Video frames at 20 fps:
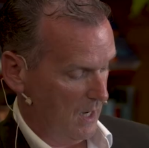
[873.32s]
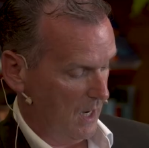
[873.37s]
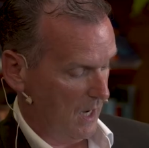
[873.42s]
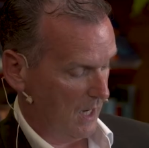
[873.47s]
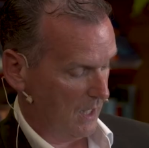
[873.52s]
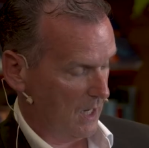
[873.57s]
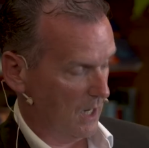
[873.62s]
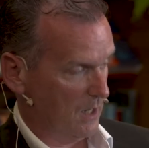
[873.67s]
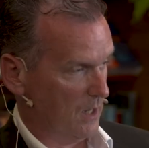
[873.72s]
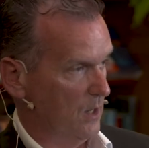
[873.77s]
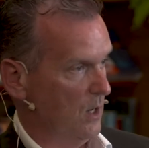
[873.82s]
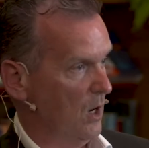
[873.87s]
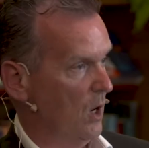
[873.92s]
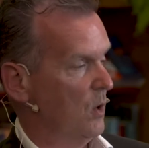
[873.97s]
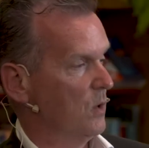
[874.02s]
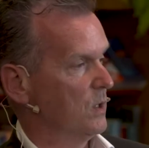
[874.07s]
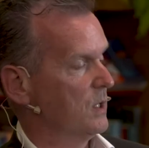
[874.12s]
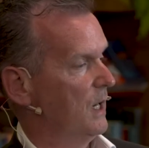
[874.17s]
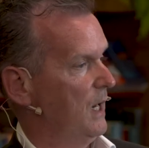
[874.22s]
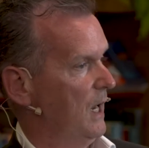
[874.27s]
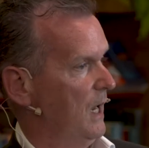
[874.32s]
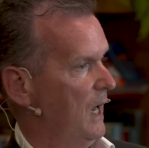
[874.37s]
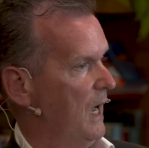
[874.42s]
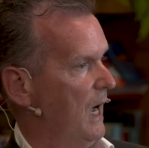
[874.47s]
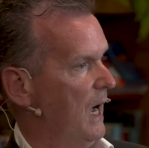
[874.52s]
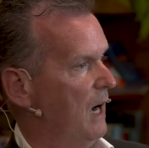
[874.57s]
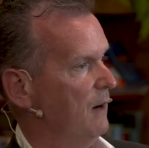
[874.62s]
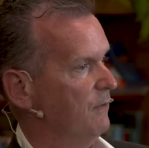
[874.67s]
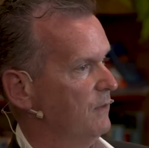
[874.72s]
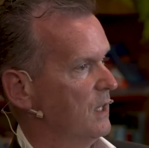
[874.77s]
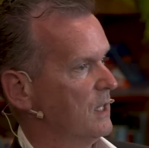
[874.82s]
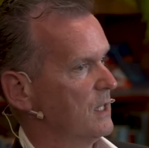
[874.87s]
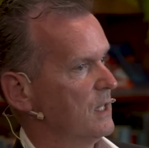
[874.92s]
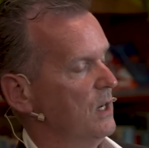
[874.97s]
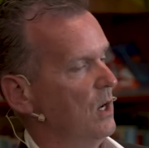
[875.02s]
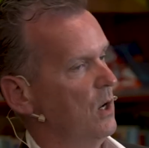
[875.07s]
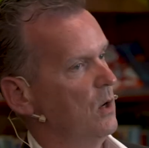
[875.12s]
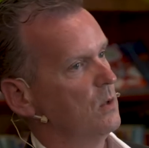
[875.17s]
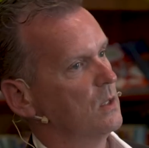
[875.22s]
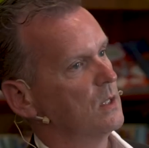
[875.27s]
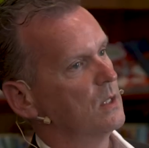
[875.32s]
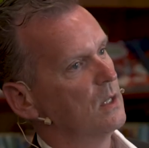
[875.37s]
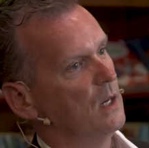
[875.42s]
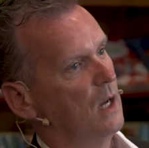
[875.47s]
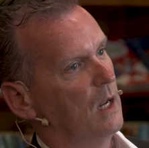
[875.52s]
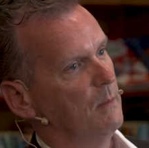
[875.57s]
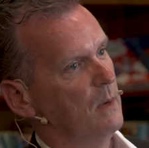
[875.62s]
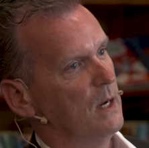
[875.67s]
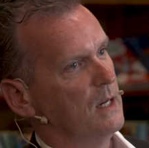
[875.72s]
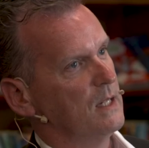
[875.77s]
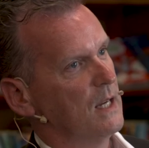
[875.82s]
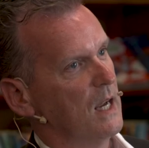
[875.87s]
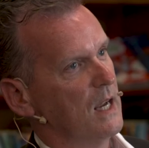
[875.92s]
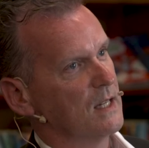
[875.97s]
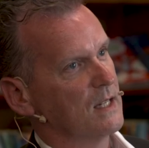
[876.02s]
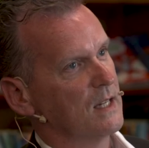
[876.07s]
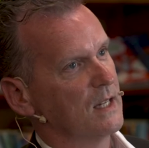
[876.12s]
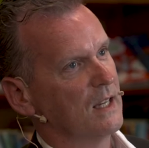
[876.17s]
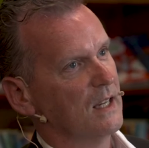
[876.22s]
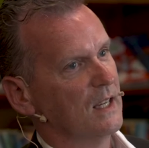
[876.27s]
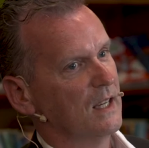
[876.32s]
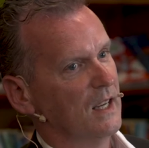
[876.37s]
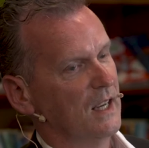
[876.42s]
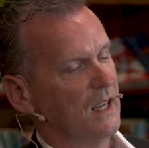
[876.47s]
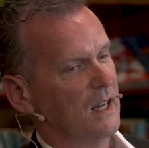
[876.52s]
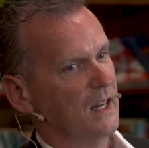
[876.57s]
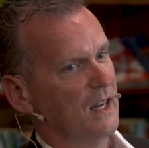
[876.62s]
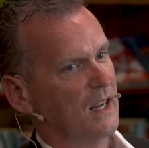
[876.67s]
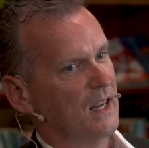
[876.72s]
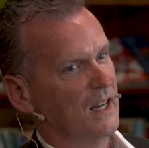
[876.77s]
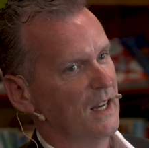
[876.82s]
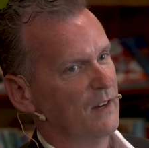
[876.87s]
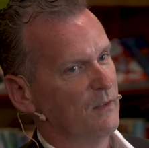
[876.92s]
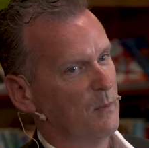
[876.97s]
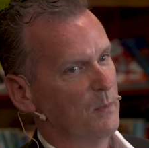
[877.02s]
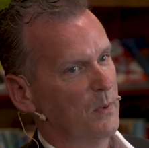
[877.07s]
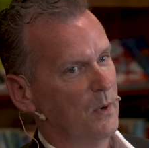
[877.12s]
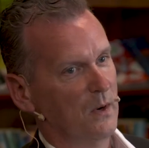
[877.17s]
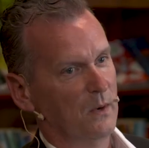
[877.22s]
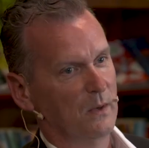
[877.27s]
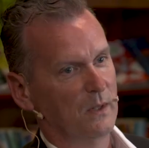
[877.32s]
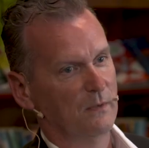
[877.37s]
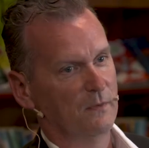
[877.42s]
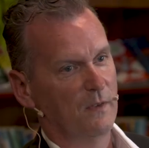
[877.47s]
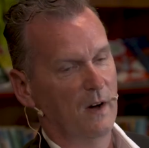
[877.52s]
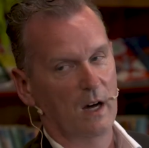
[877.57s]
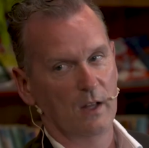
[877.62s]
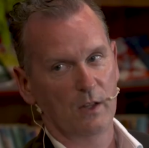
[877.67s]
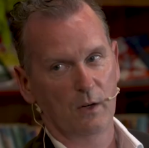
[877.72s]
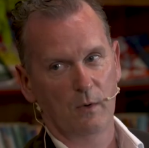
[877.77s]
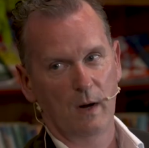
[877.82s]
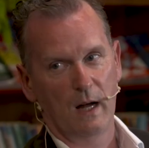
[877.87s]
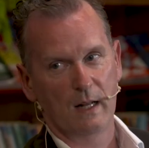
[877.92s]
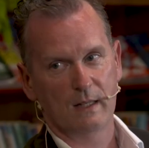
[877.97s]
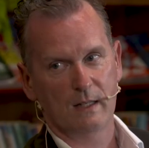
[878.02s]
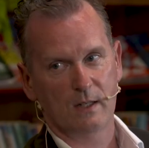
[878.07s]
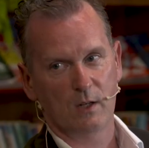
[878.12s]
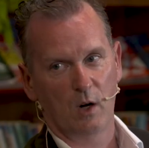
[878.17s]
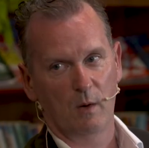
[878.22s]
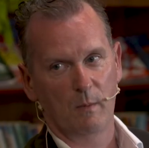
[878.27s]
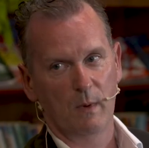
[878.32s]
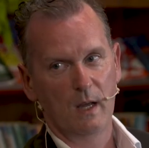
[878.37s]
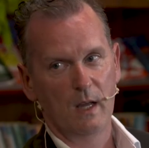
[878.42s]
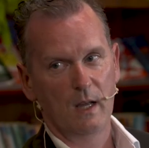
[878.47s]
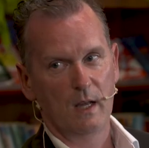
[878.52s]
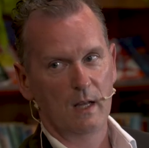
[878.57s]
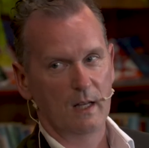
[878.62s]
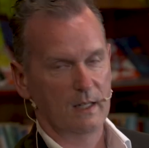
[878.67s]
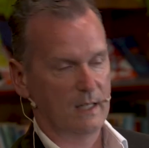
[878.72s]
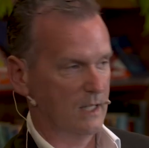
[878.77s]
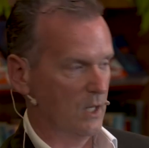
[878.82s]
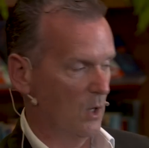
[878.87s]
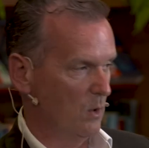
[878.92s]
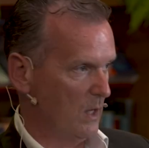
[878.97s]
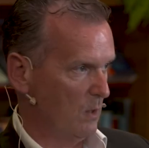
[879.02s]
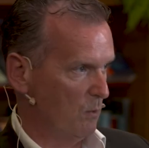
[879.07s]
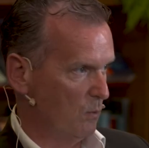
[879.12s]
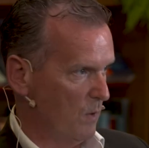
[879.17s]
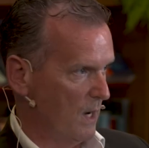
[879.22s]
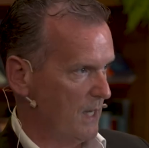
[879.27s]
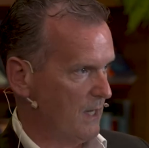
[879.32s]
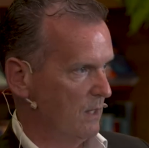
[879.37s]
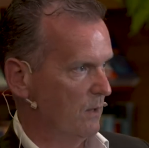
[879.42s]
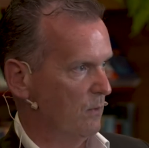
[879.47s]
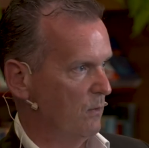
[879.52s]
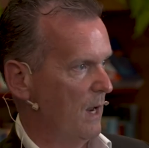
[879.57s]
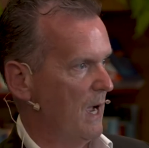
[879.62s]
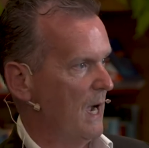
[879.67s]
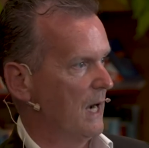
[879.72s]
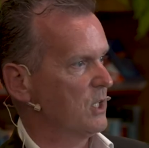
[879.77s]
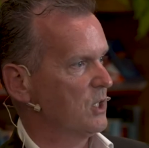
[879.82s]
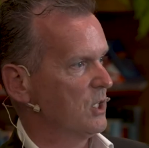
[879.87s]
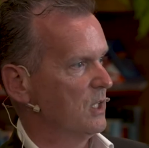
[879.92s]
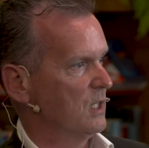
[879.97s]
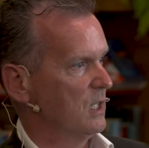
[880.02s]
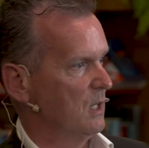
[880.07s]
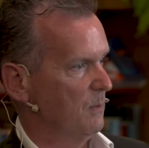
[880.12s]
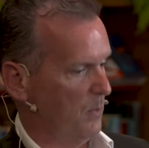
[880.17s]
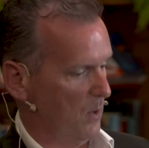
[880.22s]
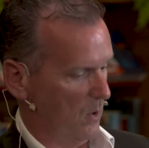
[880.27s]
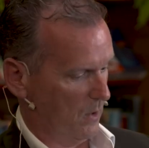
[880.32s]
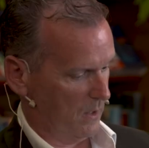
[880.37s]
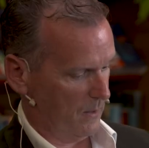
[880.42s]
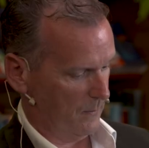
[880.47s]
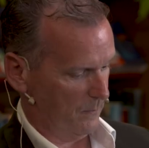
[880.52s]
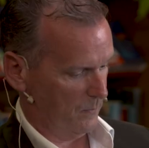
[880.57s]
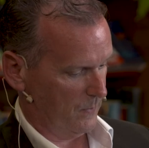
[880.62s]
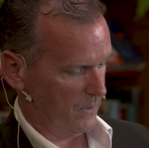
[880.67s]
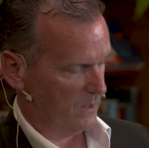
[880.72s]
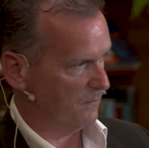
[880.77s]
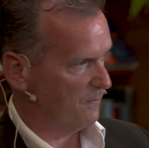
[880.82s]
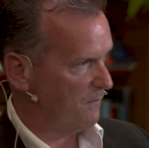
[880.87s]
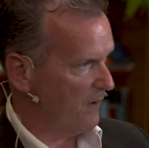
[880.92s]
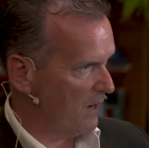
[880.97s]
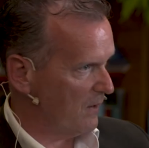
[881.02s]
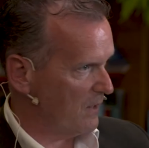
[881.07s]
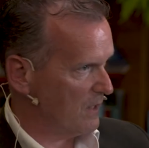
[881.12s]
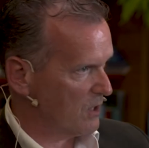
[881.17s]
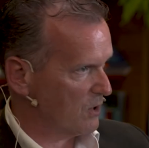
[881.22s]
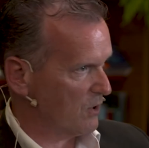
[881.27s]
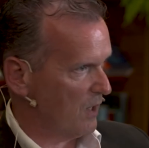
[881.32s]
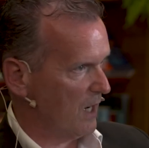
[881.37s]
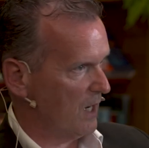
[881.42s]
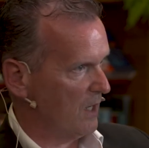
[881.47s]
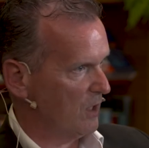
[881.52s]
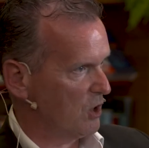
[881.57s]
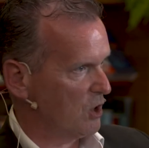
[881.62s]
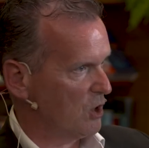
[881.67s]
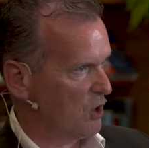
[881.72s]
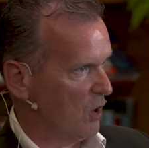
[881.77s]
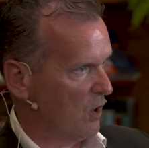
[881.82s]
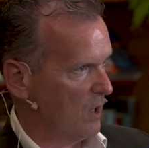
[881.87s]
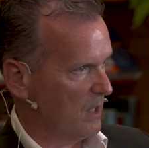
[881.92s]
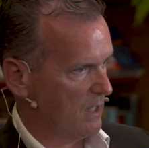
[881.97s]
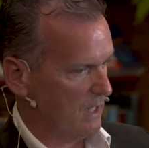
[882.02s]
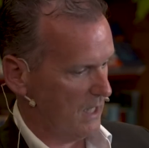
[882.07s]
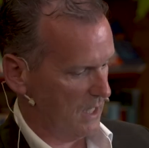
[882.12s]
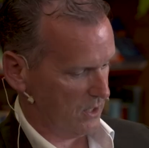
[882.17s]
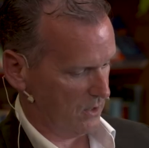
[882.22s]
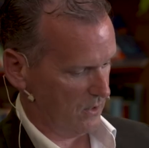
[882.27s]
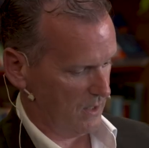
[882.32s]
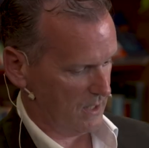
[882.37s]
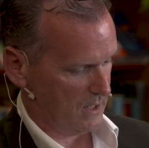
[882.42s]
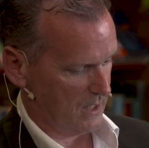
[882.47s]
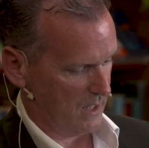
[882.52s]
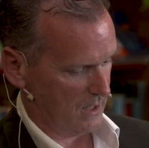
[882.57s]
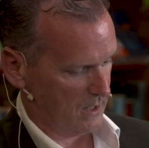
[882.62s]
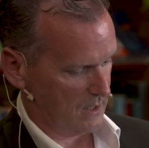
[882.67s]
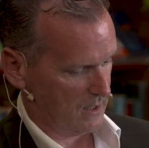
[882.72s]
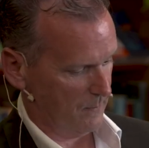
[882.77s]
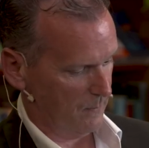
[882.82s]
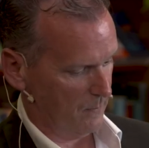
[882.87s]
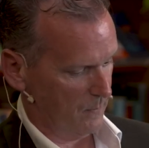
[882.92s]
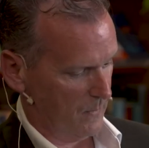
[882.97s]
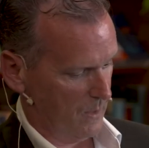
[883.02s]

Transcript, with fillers: I got a note, and I have this note on my desk in, in Liverpool. The father writes to him. It's his only written reaction to the book. It's a very strange, short letter, he says.